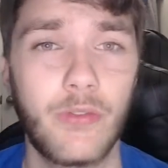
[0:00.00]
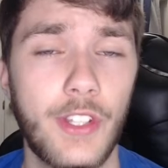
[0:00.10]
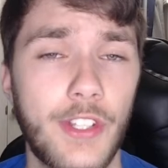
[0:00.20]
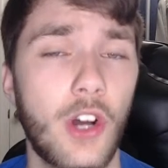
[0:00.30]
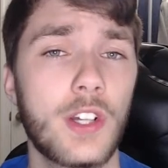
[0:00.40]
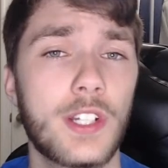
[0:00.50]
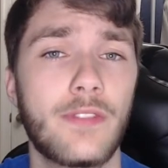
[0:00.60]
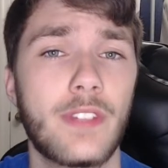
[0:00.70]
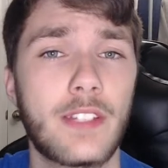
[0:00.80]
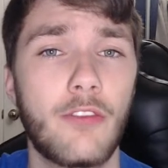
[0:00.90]
The talks
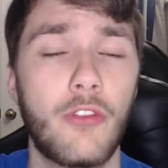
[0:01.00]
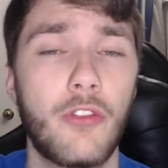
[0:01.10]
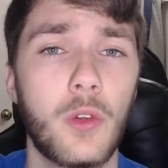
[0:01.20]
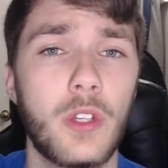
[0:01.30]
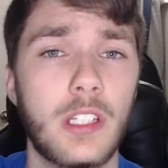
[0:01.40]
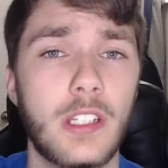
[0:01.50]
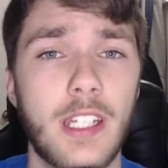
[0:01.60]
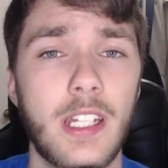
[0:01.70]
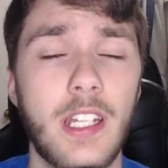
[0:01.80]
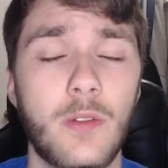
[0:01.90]
of this floating
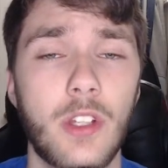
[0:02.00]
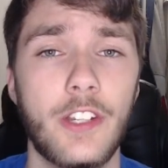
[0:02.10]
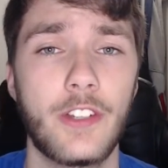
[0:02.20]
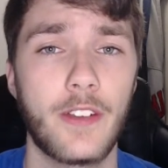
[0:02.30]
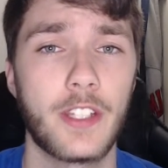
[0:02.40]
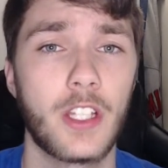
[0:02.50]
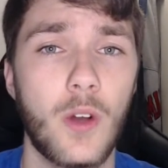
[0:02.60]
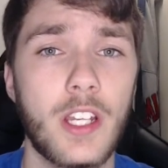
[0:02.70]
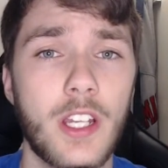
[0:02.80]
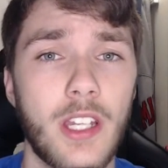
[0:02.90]
city really drives the
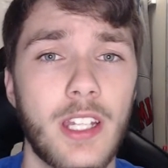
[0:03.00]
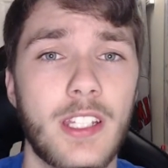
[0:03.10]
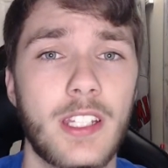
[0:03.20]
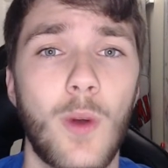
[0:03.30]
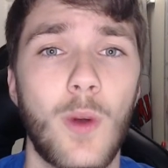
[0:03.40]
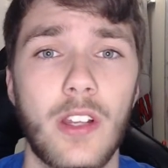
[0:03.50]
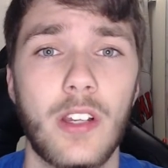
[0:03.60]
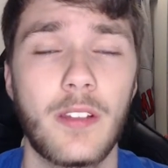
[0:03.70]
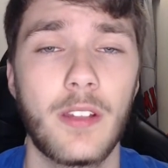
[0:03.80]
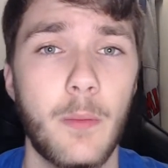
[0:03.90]
question as to whether